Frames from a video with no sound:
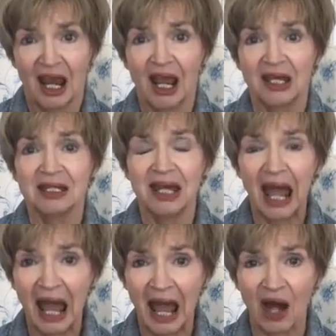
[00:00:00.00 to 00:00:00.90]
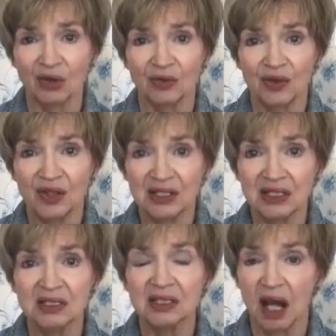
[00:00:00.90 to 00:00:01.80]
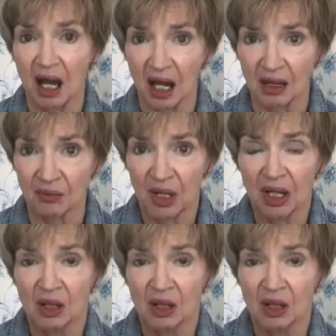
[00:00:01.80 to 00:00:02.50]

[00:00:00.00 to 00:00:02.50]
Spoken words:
And now this is time,